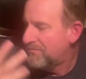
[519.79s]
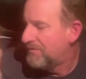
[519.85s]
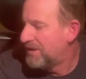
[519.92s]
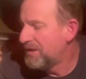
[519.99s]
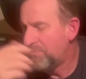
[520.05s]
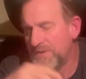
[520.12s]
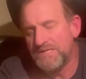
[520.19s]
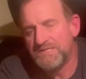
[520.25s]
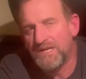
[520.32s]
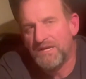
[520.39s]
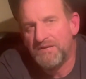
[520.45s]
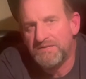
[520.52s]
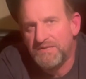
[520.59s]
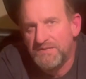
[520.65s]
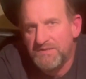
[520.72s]
E.P.
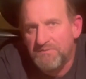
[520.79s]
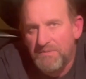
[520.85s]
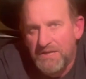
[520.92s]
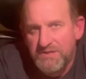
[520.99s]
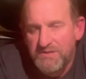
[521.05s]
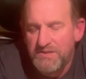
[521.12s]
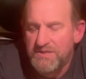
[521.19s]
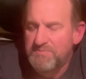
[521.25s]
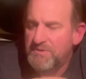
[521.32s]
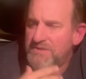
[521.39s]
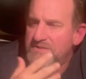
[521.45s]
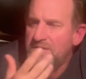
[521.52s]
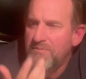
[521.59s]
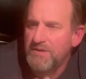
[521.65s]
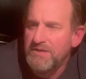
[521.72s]
Sanders doesn't mention this, but
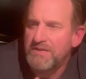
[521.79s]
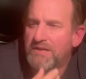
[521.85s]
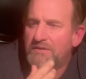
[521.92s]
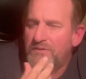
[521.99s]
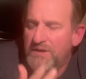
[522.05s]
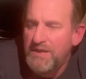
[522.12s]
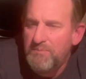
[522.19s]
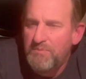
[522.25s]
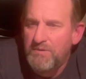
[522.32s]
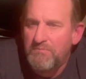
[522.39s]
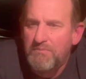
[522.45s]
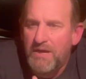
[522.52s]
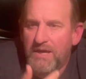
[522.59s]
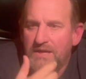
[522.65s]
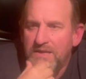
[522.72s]
something to keep in
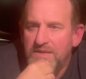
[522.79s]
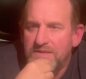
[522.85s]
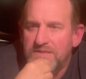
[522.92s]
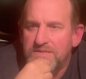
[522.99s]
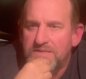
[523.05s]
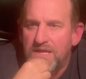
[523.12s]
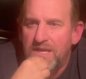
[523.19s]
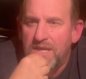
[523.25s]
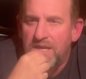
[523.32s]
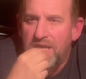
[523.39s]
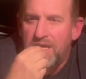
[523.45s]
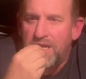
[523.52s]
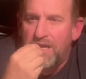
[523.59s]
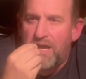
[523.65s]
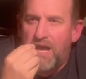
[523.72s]
mind is,
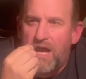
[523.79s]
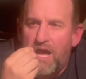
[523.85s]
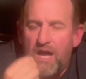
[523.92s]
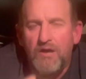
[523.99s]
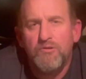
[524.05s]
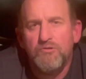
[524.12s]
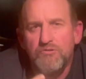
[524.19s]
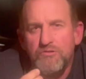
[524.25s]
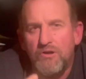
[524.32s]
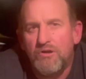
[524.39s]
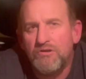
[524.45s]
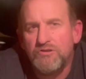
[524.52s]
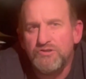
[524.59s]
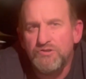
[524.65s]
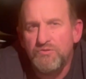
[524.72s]
how
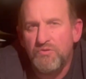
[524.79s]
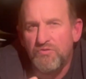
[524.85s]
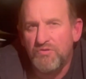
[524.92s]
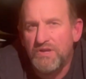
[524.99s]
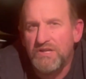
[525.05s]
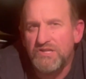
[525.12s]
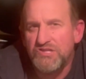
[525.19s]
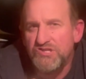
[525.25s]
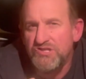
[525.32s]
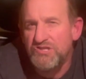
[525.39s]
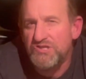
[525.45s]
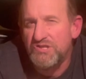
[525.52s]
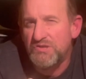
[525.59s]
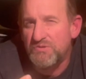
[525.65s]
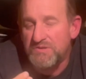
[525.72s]
long do you think
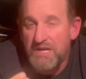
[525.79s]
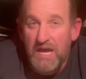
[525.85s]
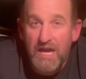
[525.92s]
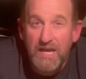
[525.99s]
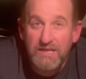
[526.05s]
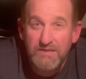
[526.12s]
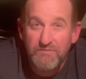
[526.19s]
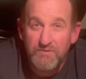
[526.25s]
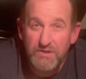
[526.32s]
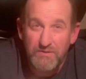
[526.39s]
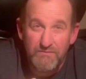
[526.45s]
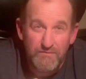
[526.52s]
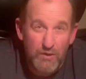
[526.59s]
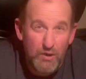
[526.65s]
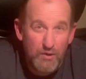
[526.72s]
Jesus was actively
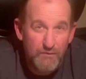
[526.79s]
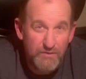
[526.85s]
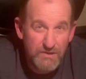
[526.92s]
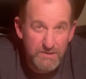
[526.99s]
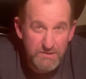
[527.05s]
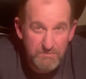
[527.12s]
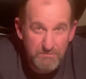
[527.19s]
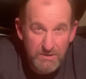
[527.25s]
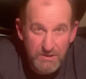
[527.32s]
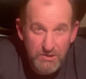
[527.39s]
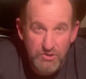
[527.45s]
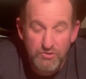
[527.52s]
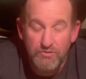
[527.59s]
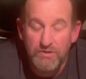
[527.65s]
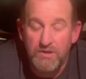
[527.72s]
involved in his
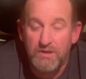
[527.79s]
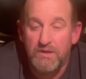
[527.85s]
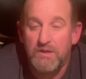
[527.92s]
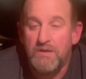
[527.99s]
ministry?